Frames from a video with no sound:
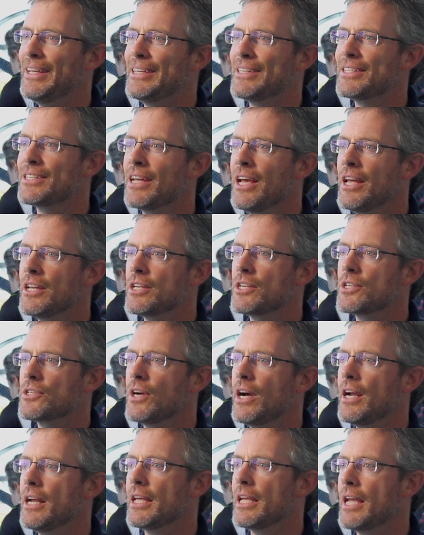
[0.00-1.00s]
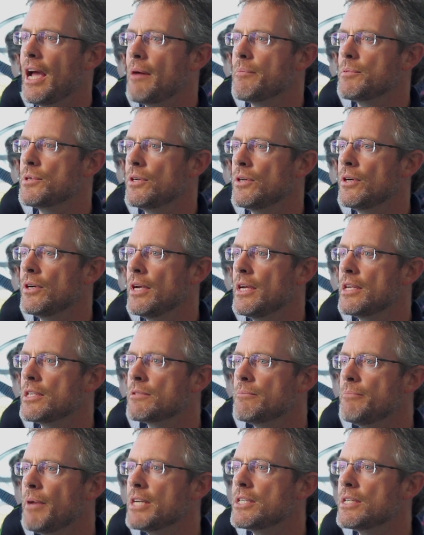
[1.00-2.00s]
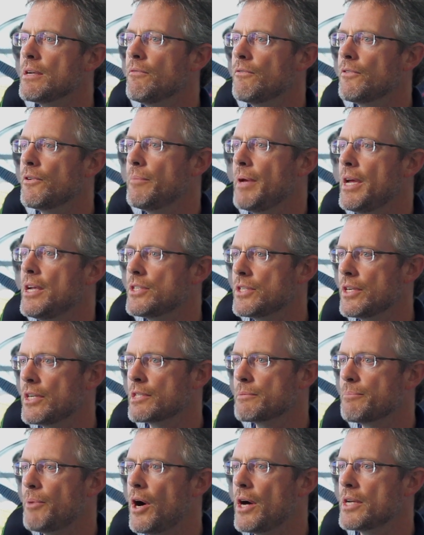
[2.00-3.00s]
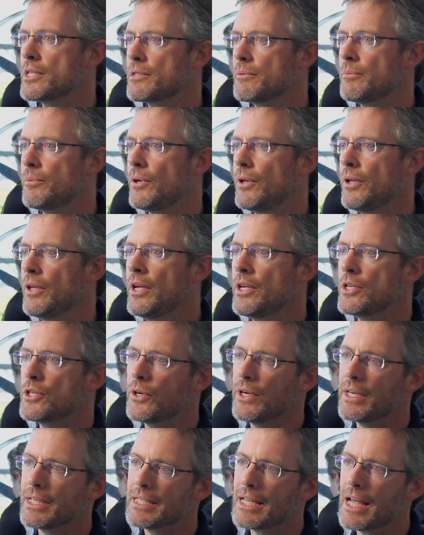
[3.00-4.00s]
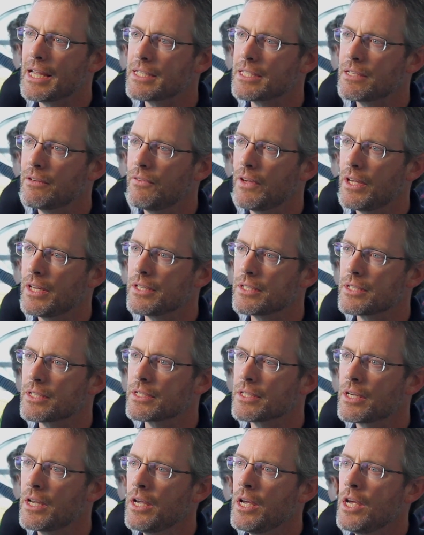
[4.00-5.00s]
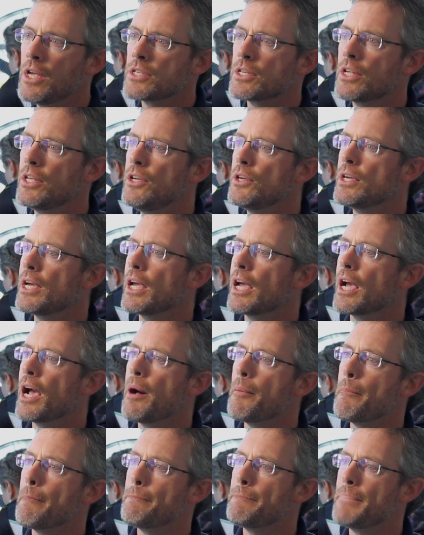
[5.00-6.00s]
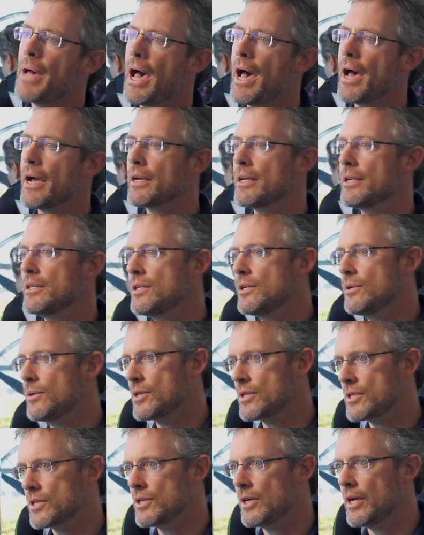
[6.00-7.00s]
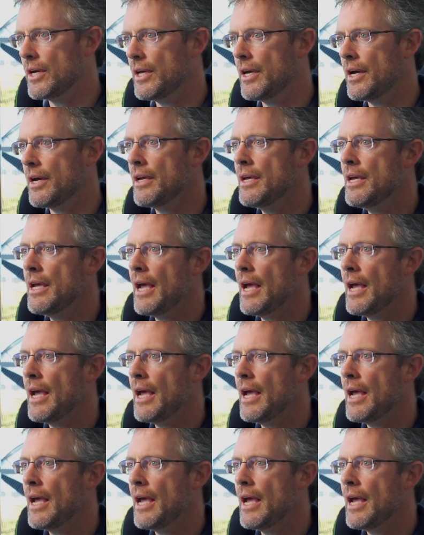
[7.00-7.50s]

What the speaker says: is to try to capture as much information as possible during test events so you can come back to Australia